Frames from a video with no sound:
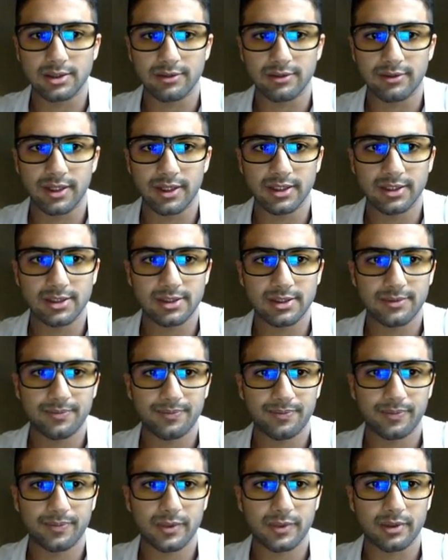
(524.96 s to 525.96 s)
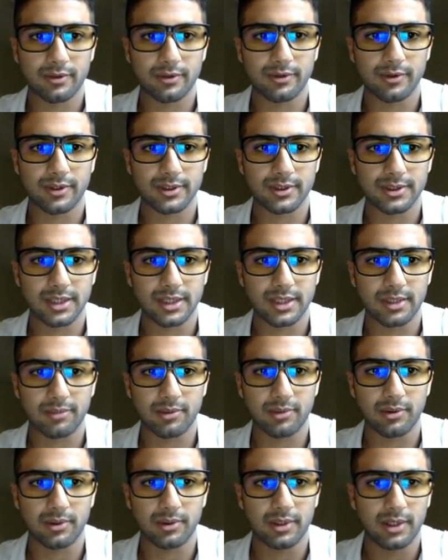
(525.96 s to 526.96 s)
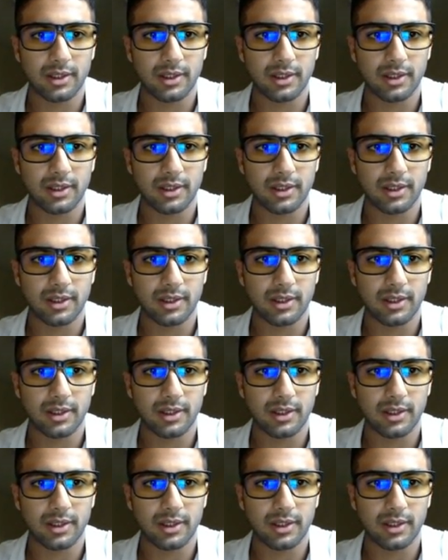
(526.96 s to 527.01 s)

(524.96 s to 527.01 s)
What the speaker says: of hits. So for example,